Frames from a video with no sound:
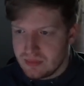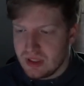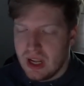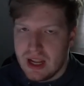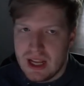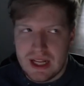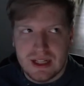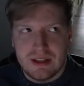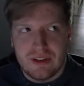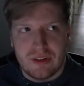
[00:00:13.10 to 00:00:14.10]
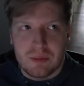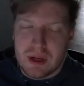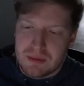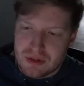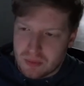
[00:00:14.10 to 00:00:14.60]
and some
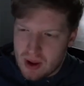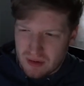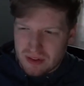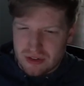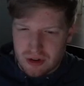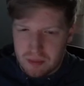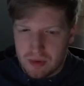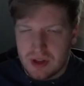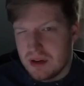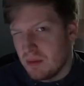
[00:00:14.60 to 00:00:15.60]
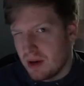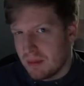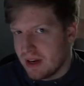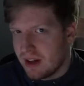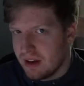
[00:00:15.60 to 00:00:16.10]
tips surrounding the Stoneborn that you may or may
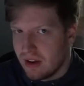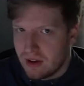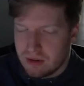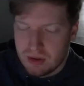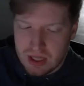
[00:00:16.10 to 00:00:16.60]
not know.